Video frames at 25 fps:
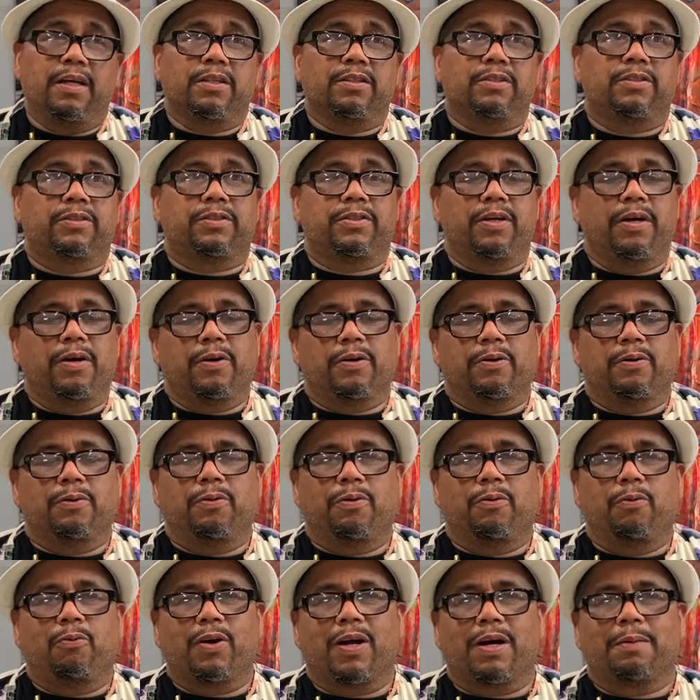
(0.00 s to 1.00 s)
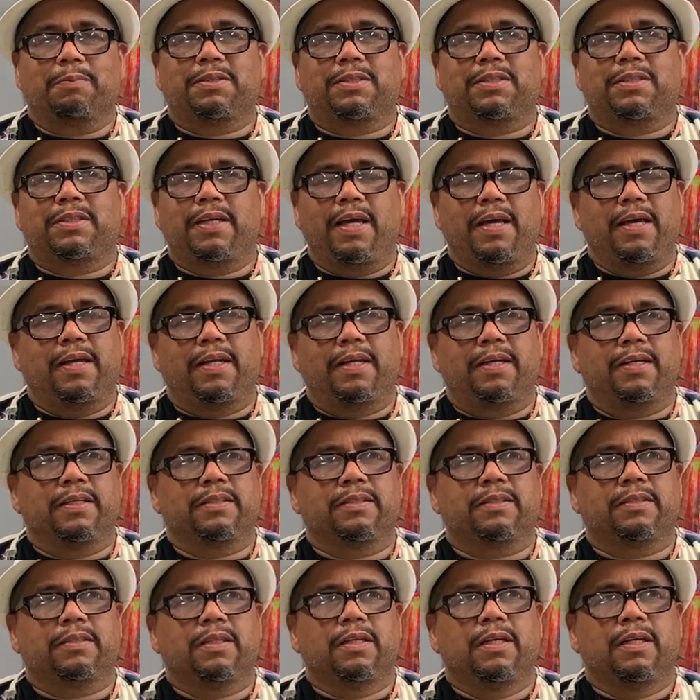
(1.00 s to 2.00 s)
So what I'm saying
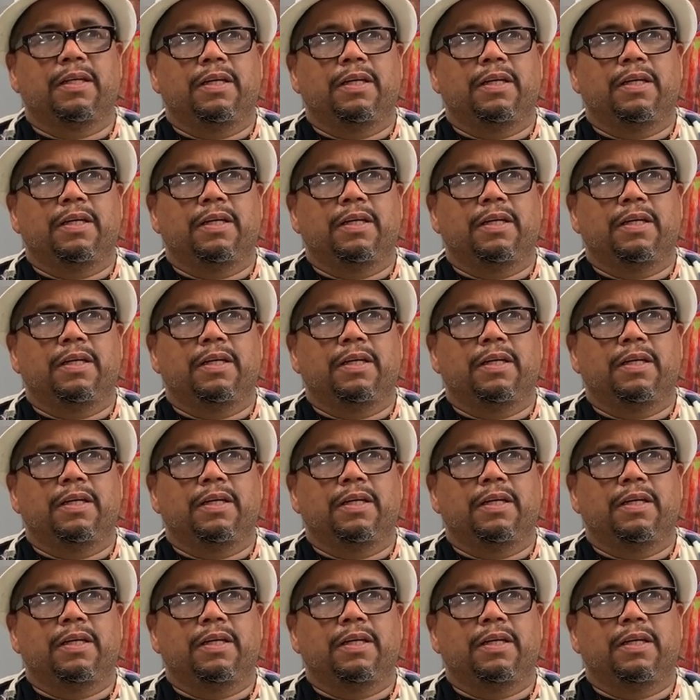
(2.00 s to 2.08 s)
is,